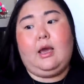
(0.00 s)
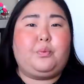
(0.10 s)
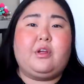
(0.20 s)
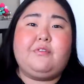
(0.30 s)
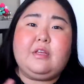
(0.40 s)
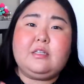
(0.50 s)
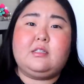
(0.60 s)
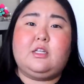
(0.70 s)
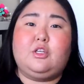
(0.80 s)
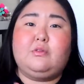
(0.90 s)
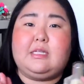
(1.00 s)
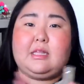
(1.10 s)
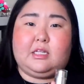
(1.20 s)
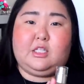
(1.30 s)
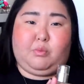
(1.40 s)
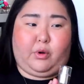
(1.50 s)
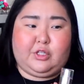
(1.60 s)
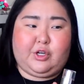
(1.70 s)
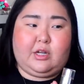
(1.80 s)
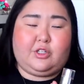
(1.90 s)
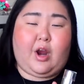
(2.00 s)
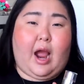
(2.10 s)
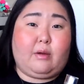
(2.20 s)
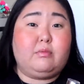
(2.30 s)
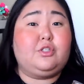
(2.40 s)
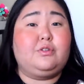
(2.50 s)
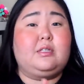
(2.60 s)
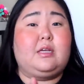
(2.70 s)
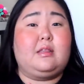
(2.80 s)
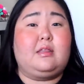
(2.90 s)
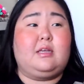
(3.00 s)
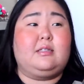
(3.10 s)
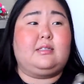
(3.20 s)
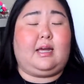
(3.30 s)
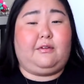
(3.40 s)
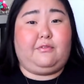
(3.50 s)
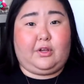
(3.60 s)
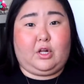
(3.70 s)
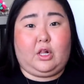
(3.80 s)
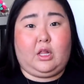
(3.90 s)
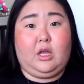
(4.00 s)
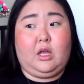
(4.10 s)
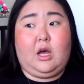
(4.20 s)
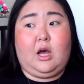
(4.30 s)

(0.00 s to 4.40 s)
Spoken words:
So previous to using this moisturizer, I was using the Cetaphil